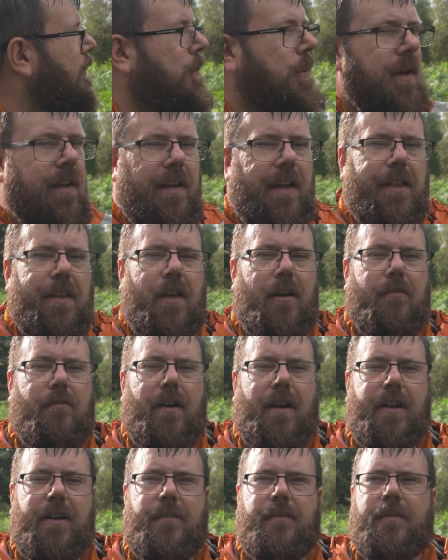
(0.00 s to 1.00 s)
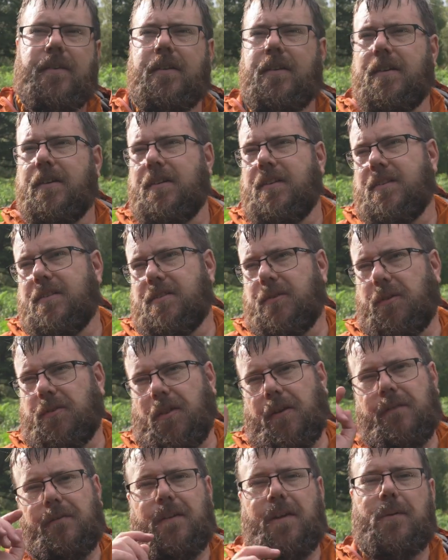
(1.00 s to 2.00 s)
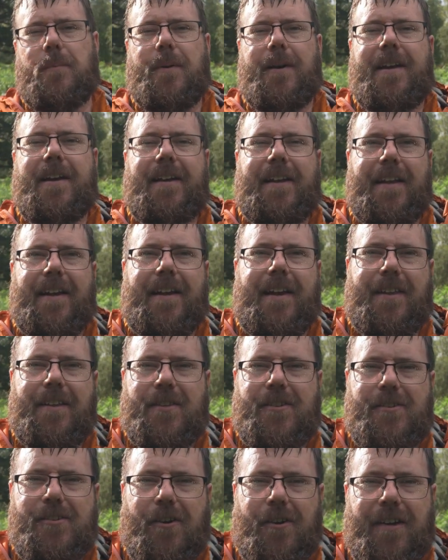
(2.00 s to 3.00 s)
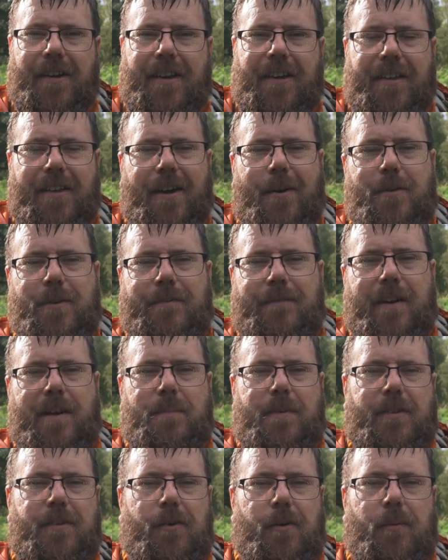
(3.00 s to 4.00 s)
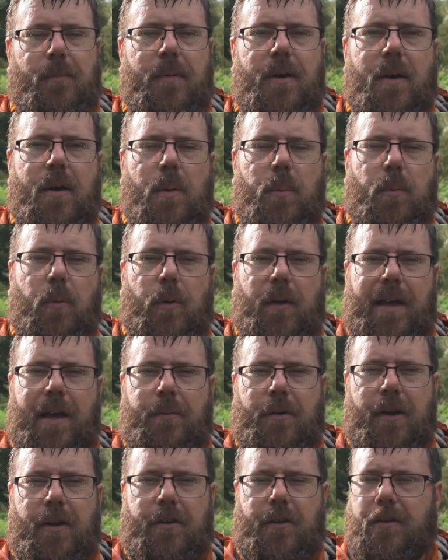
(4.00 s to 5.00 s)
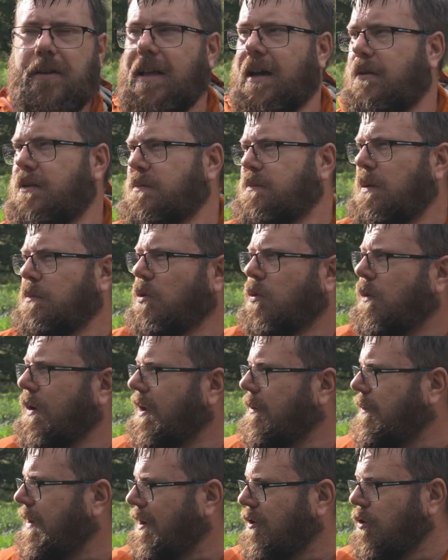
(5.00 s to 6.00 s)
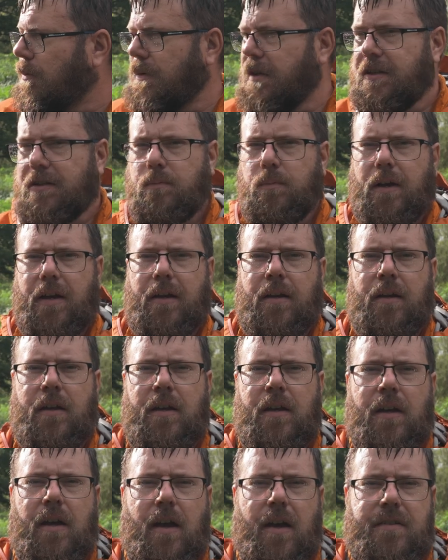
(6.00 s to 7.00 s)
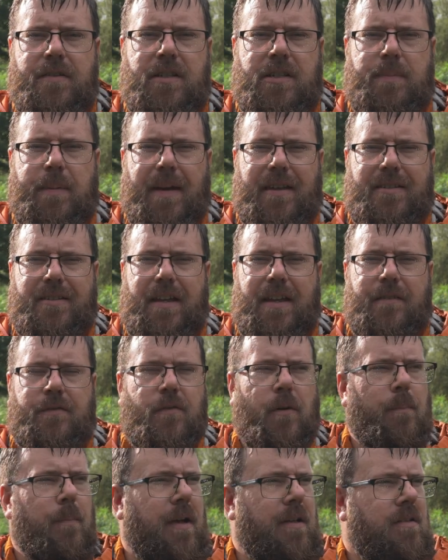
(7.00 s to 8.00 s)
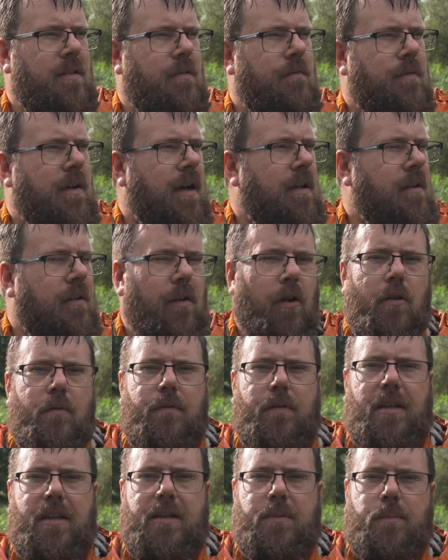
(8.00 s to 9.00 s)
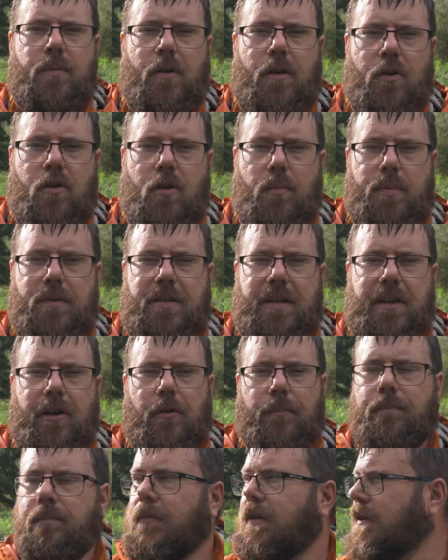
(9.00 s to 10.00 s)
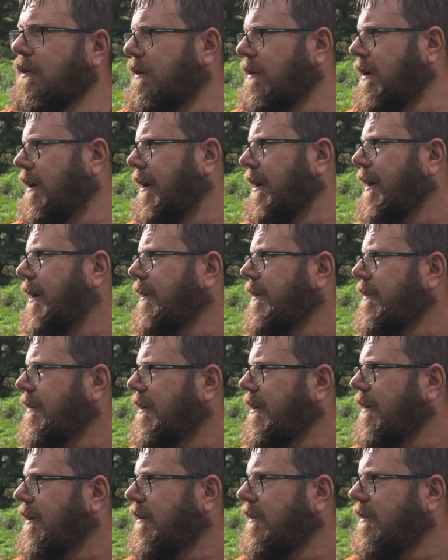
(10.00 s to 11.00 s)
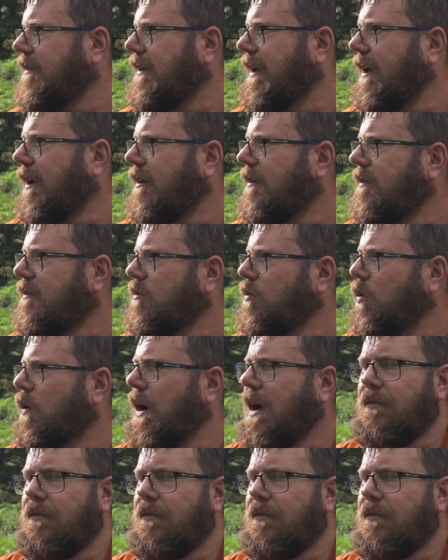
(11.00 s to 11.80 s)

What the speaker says: think we're going to get that rain, so I don't think we're going to get the shot here that I was framing up. What I am going to do now is make my way back up this way. I suspect Steve's gone back to the van, and hopefully he's put a cup of tea on. and yeah, we'll